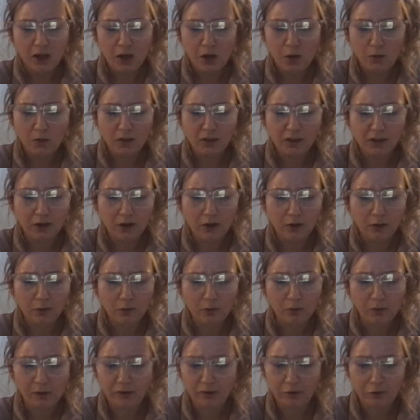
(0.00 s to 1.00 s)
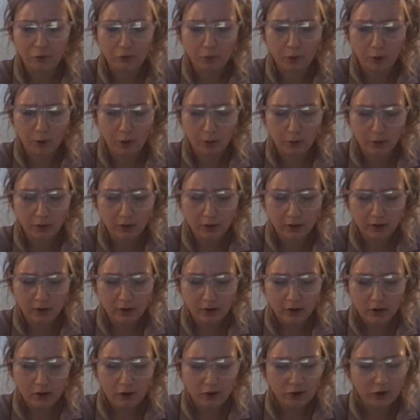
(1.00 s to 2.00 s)
Was it on River Road?
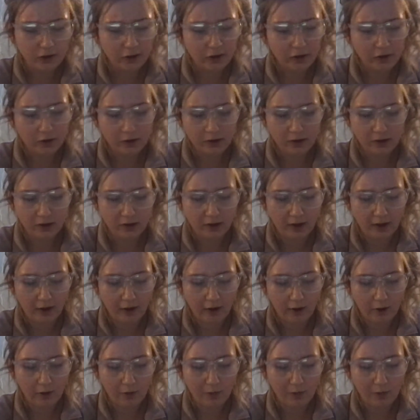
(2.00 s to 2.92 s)
She couldn't tell,